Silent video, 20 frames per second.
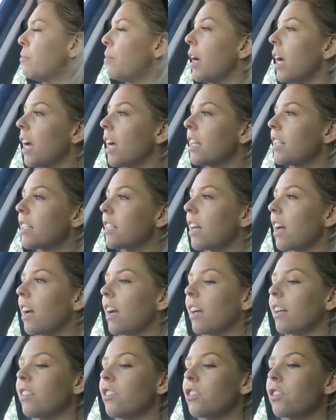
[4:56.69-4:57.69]
But
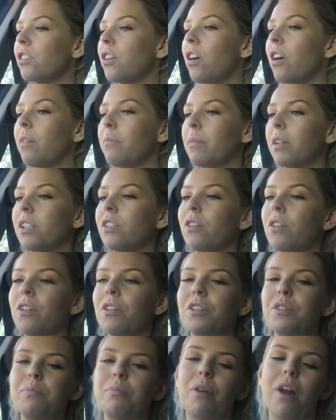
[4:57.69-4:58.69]
I just got a
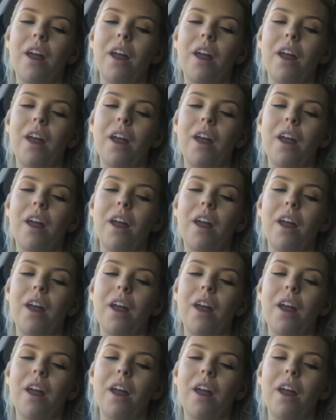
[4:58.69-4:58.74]
McDonald's